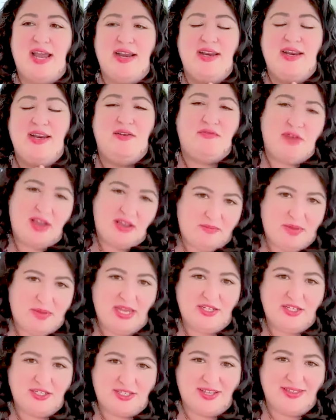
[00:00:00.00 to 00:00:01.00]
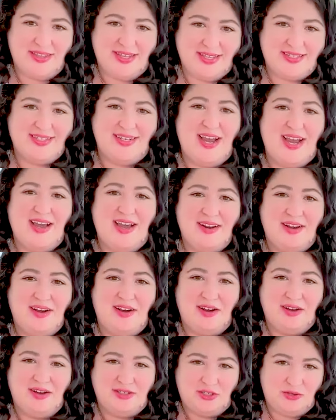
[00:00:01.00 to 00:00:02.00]
needed 5 pages on this, not
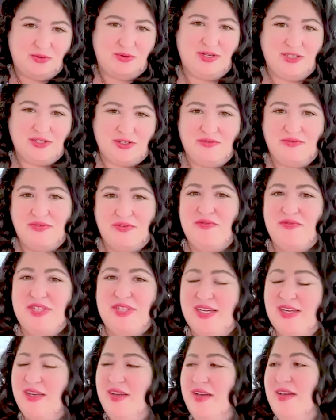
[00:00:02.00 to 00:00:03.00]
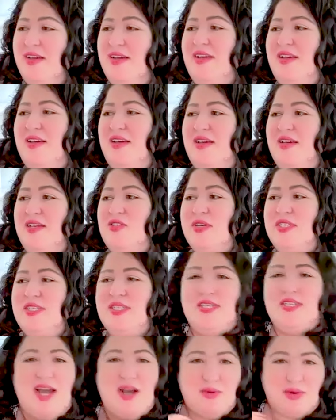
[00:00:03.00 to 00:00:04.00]
250. So I
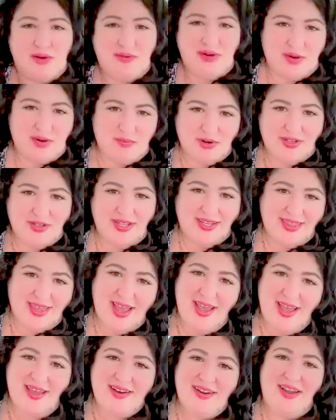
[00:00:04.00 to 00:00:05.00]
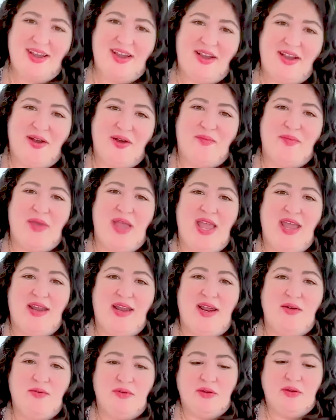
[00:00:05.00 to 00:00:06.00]
did not want to write a book like that. And
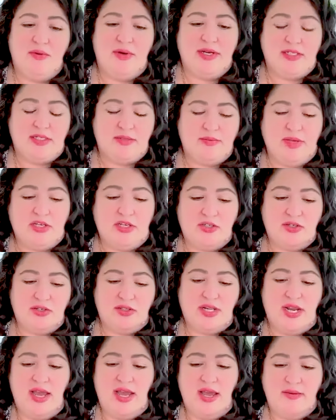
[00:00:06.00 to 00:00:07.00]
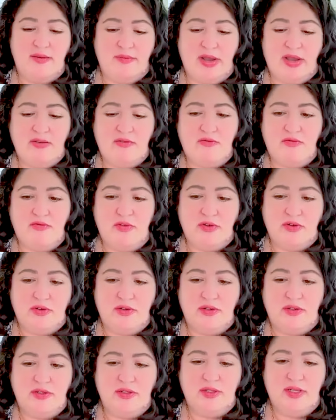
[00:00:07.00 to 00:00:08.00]
I really wanted to make sure that I had my
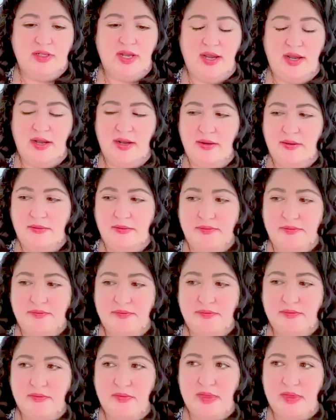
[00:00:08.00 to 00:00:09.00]
full kind